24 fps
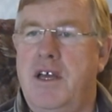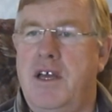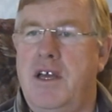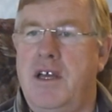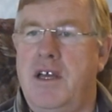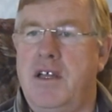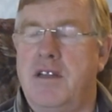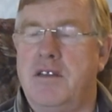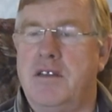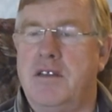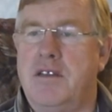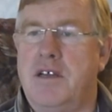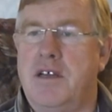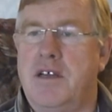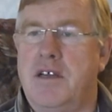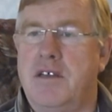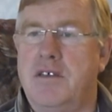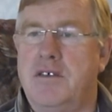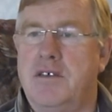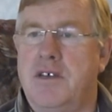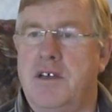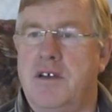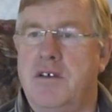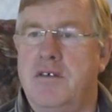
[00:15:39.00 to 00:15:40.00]
And
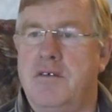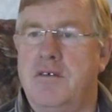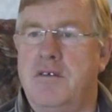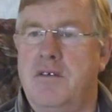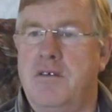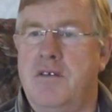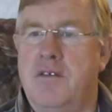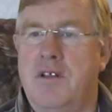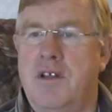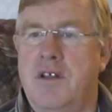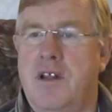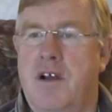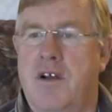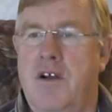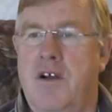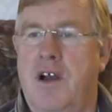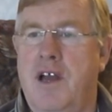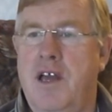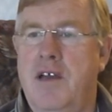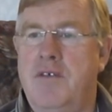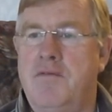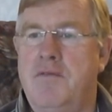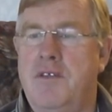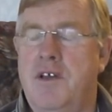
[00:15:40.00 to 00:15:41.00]
so, you know,
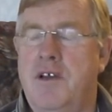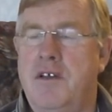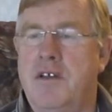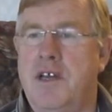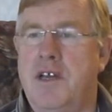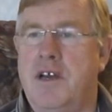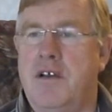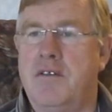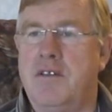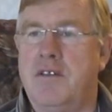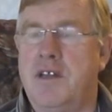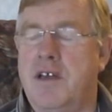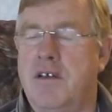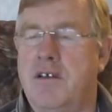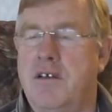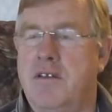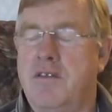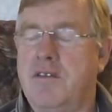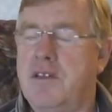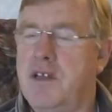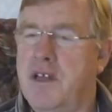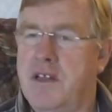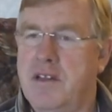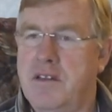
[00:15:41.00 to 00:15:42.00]
I have no doubt
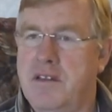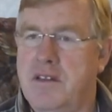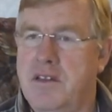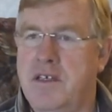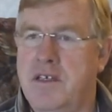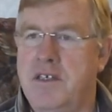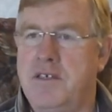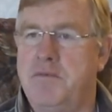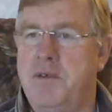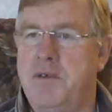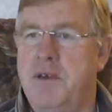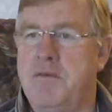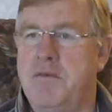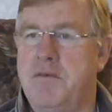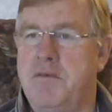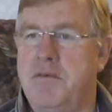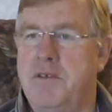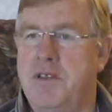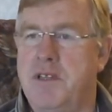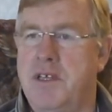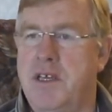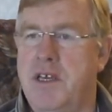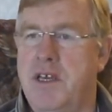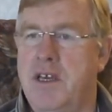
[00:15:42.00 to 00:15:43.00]
that these people
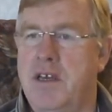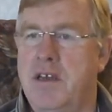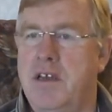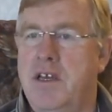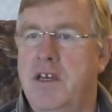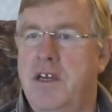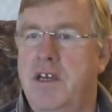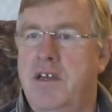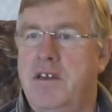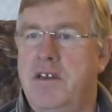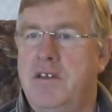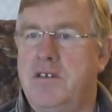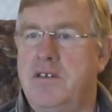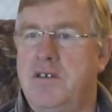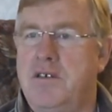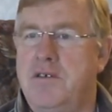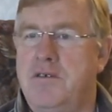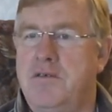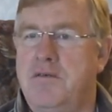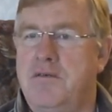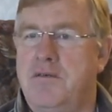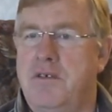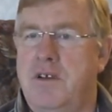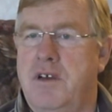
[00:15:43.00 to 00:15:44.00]
were there
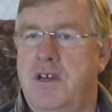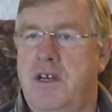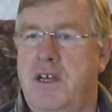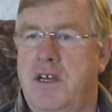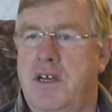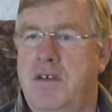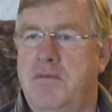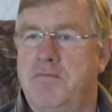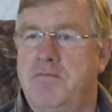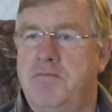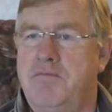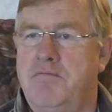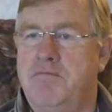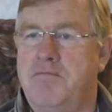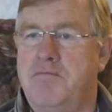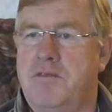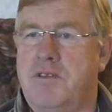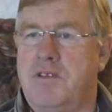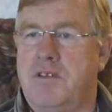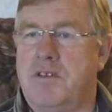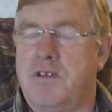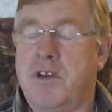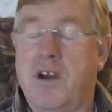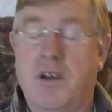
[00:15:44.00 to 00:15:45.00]
to
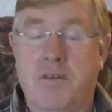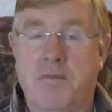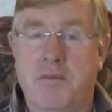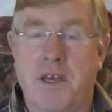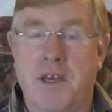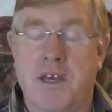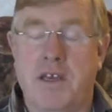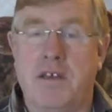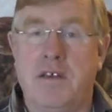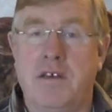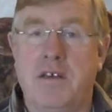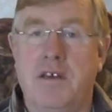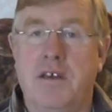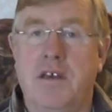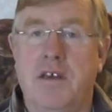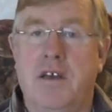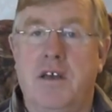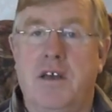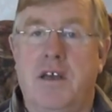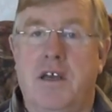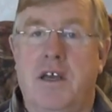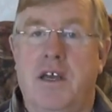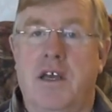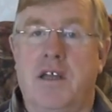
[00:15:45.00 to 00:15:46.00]
con me
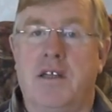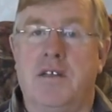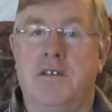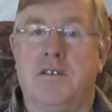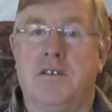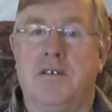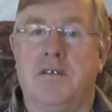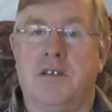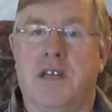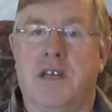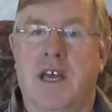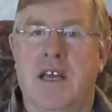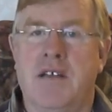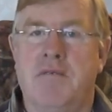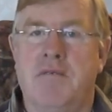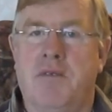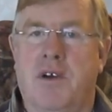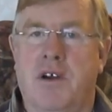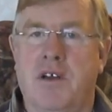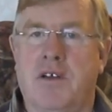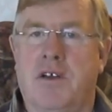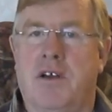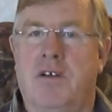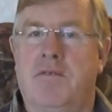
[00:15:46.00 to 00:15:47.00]
and to gain
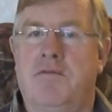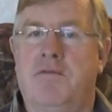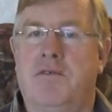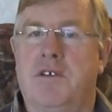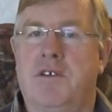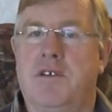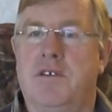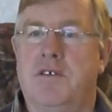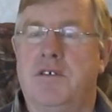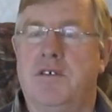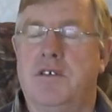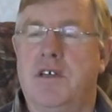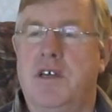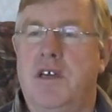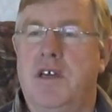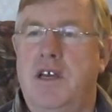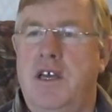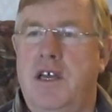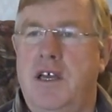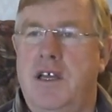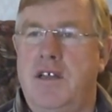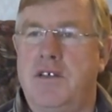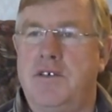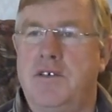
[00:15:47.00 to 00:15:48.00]
my confidence,
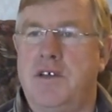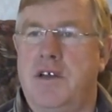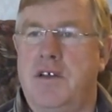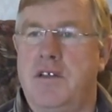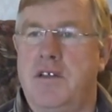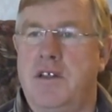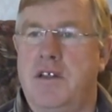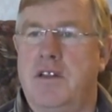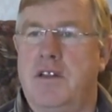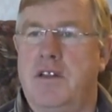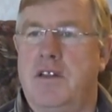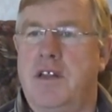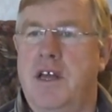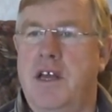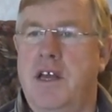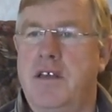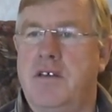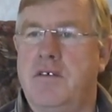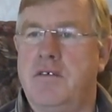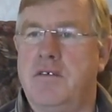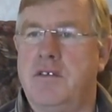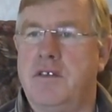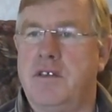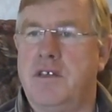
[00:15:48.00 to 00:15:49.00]
and so that
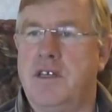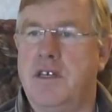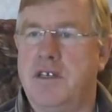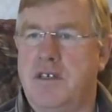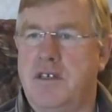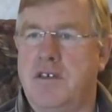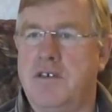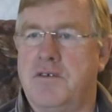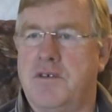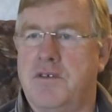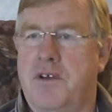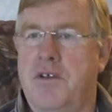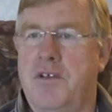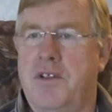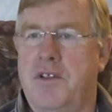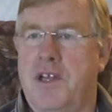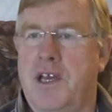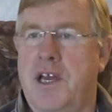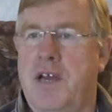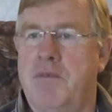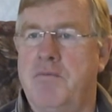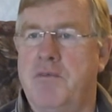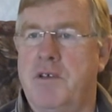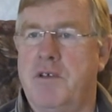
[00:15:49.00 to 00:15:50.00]
they could get control of
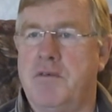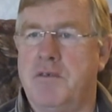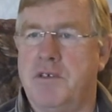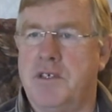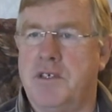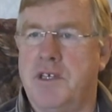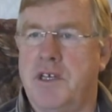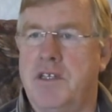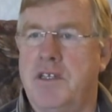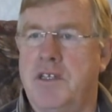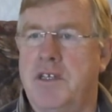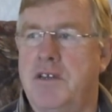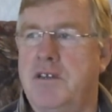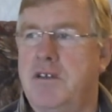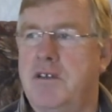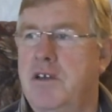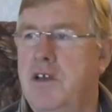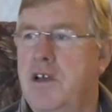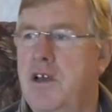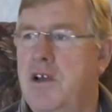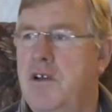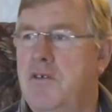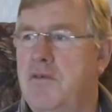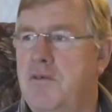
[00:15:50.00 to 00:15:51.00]
the company, which they did,
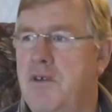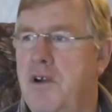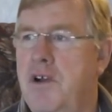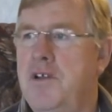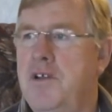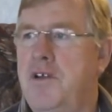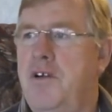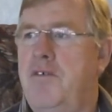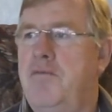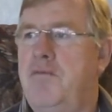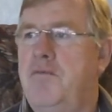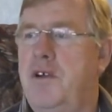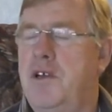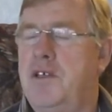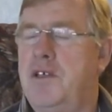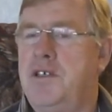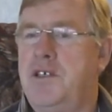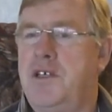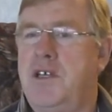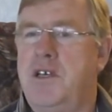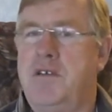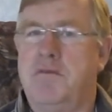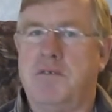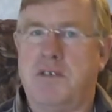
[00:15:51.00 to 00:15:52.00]
write off my
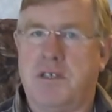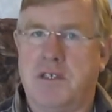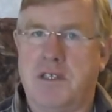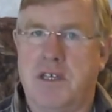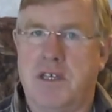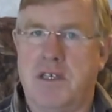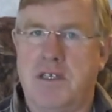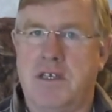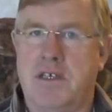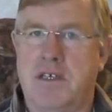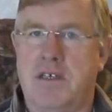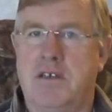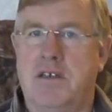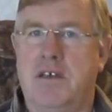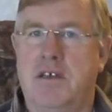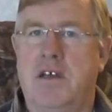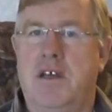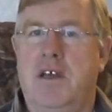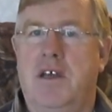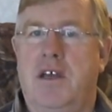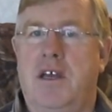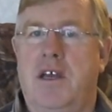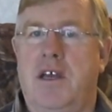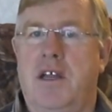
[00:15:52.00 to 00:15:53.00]
share, which they did,
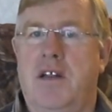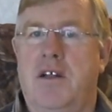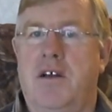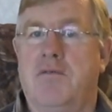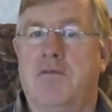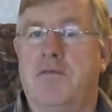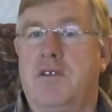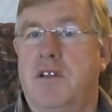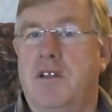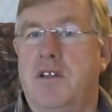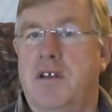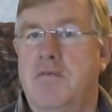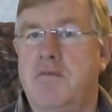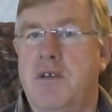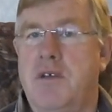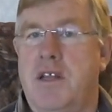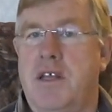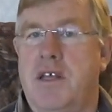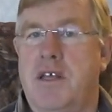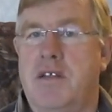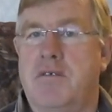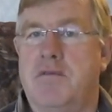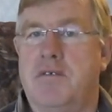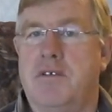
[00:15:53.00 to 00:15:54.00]
and I've got no
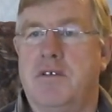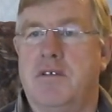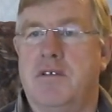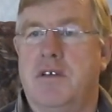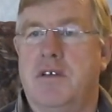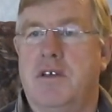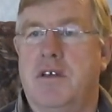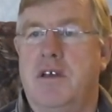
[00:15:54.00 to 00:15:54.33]
money out of it.